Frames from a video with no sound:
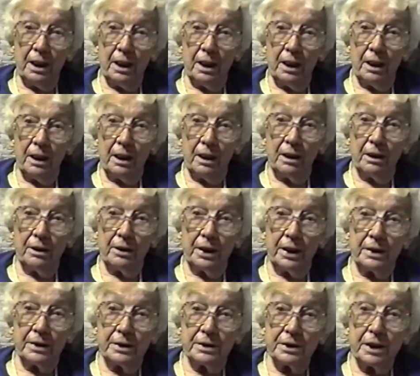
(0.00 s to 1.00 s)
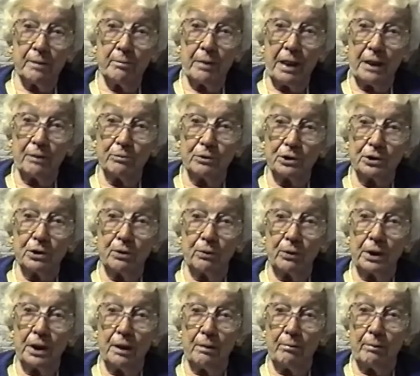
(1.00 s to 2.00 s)
that somebody was going
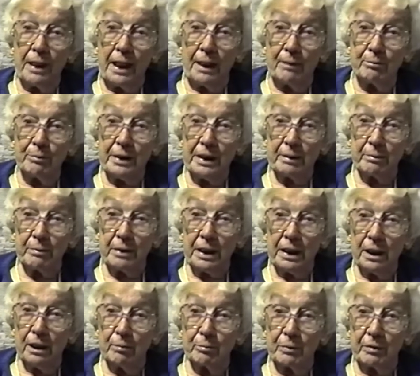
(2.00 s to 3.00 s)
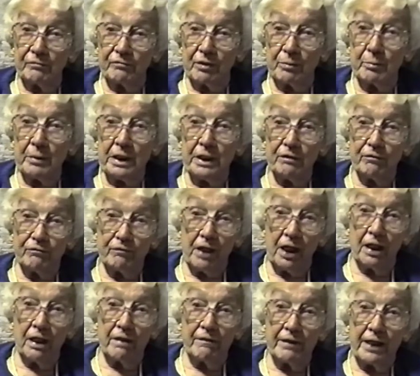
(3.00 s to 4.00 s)
to come by and pick me up for me to
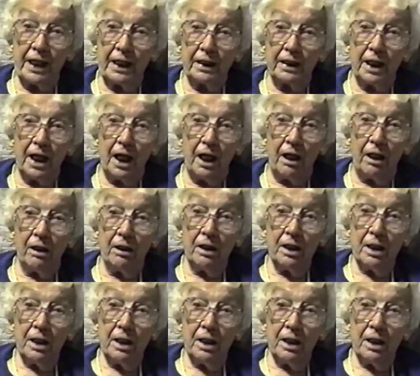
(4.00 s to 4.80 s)
follow their car.